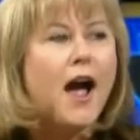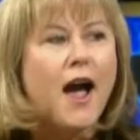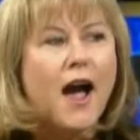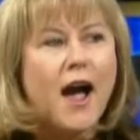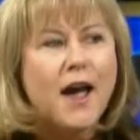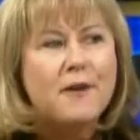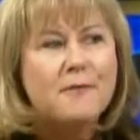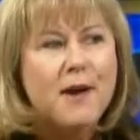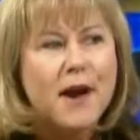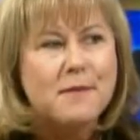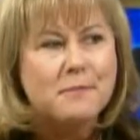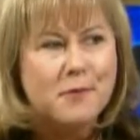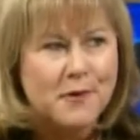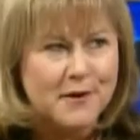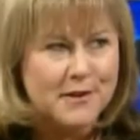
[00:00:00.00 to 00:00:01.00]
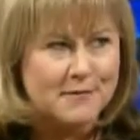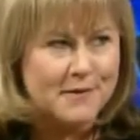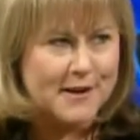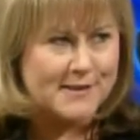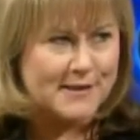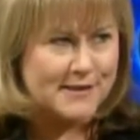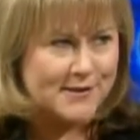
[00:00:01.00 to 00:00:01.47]
I write more than
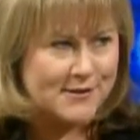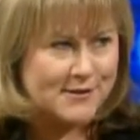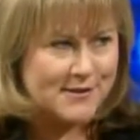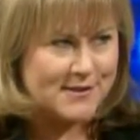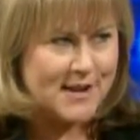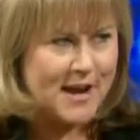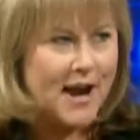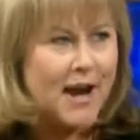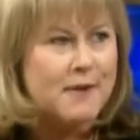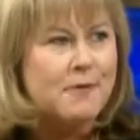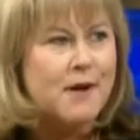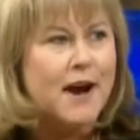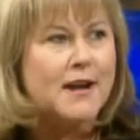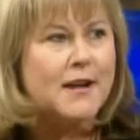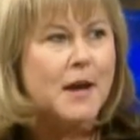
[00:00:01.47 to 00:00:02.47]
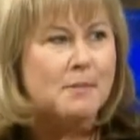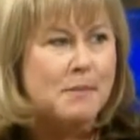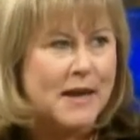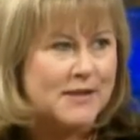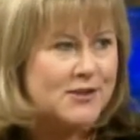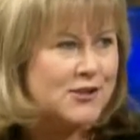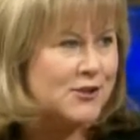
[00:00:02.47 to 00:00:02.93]
resolutions. I write a
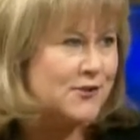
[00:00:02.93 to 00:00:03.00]
best year